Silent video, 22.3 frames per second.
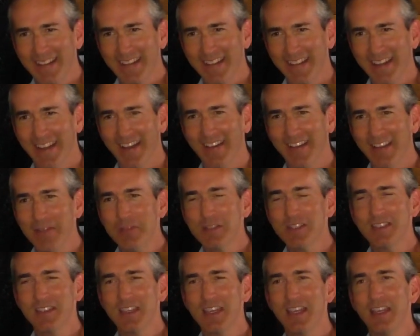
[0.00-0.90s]

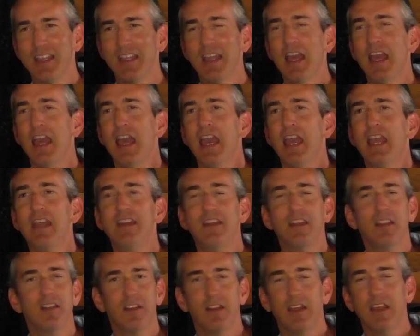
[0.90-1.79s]

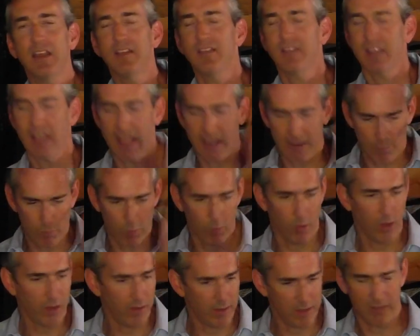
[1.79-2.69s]
He said,
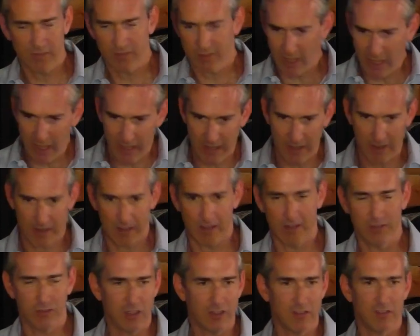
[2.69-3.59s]
well, it's done
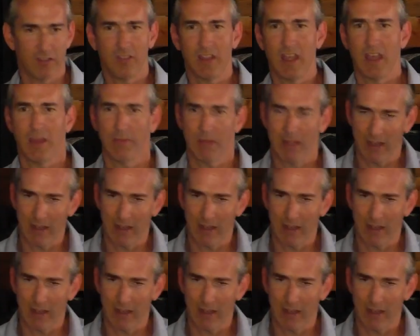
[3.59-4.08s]
in Jesus' name.